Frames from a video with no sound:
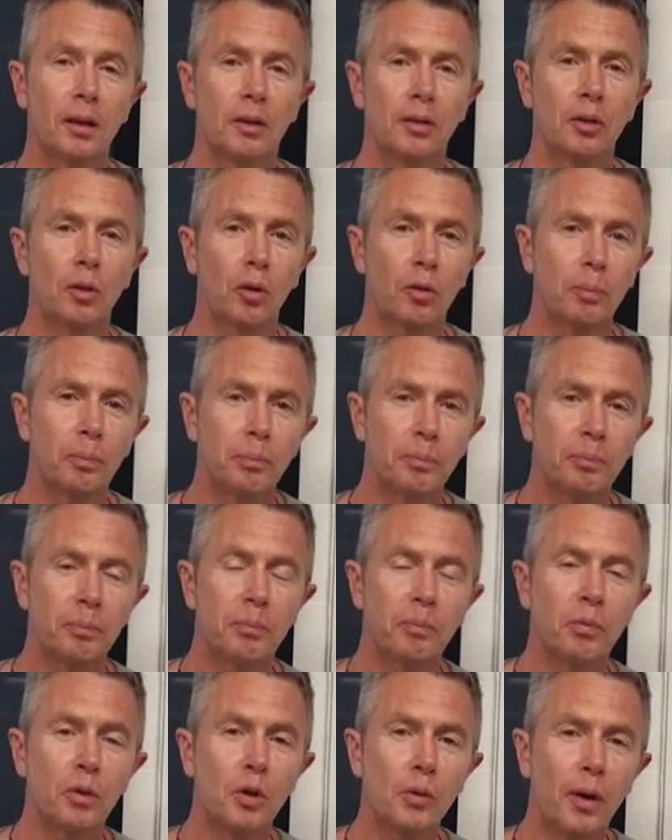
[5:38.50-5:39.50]
not
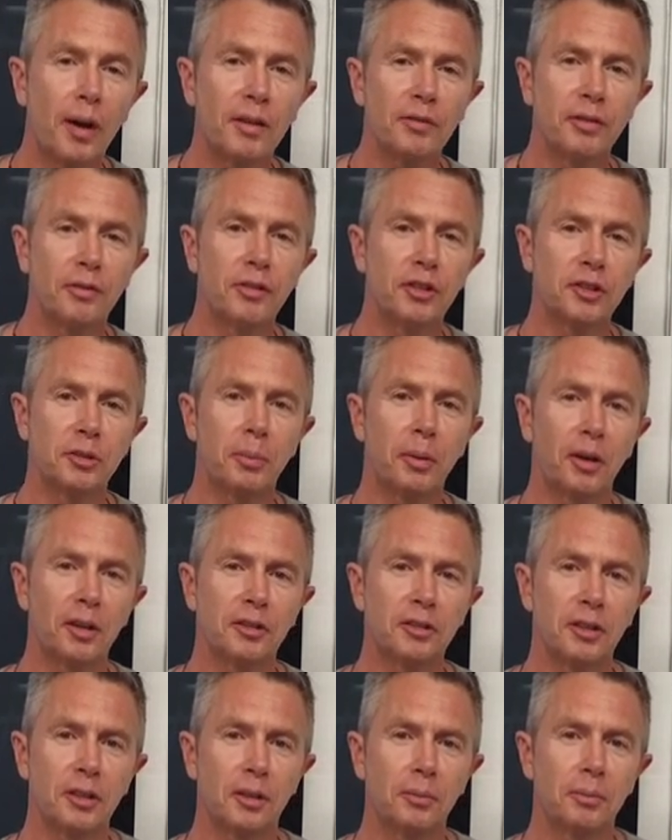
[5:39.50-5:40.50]
great for
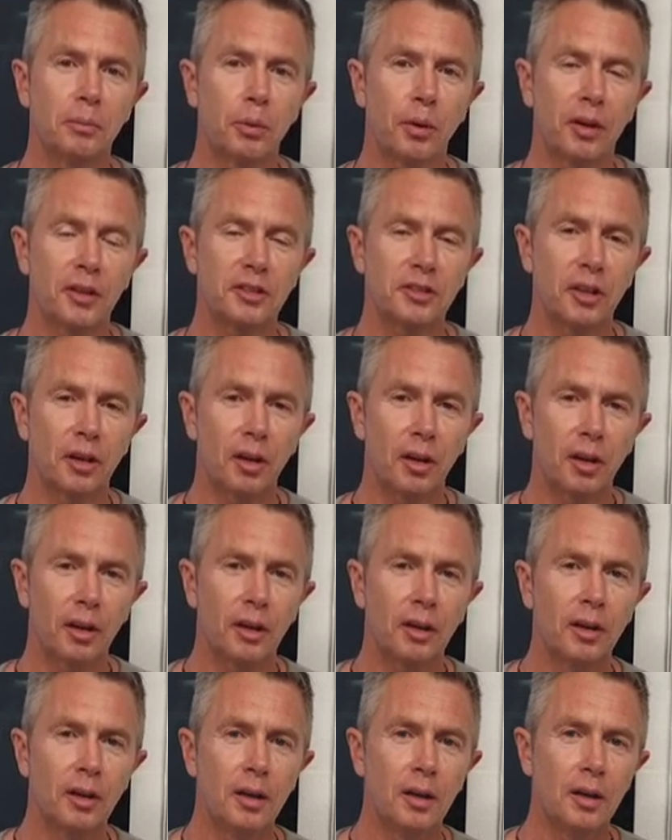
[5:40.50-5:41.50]
visibility in bright sunlight,